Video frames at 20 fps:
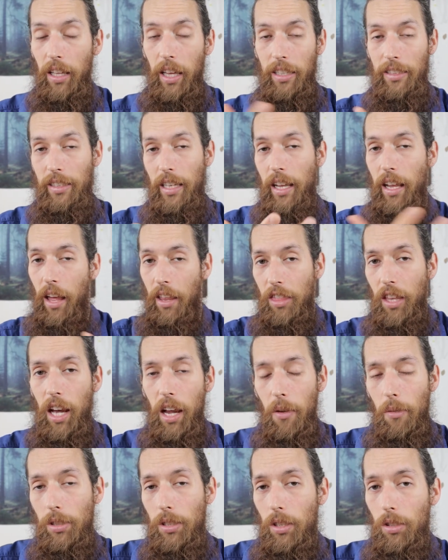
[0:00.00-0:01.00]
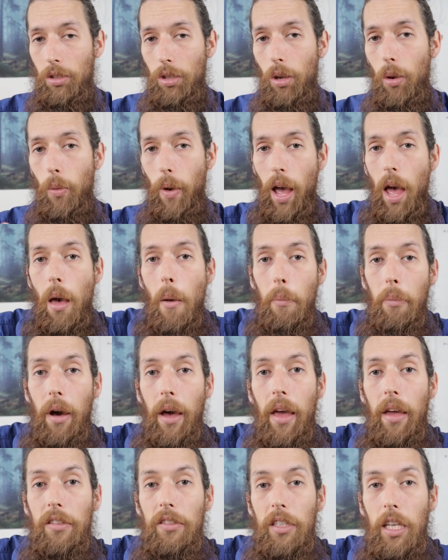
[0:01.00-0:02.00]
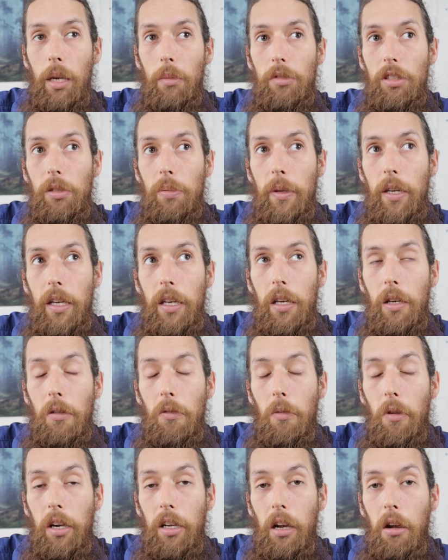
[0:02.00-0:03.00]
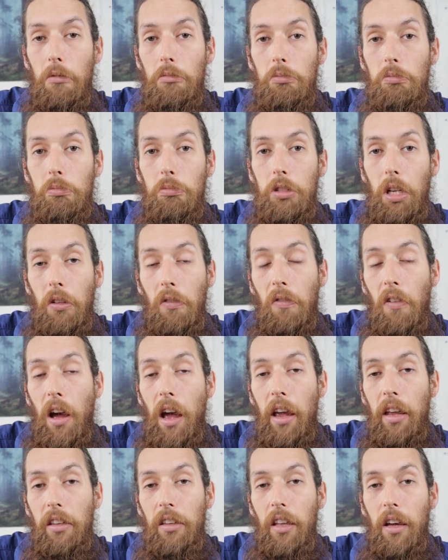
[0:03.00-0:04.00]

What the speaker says: Like I said, I thought it was a little too wet, but it seems to be working out just fine.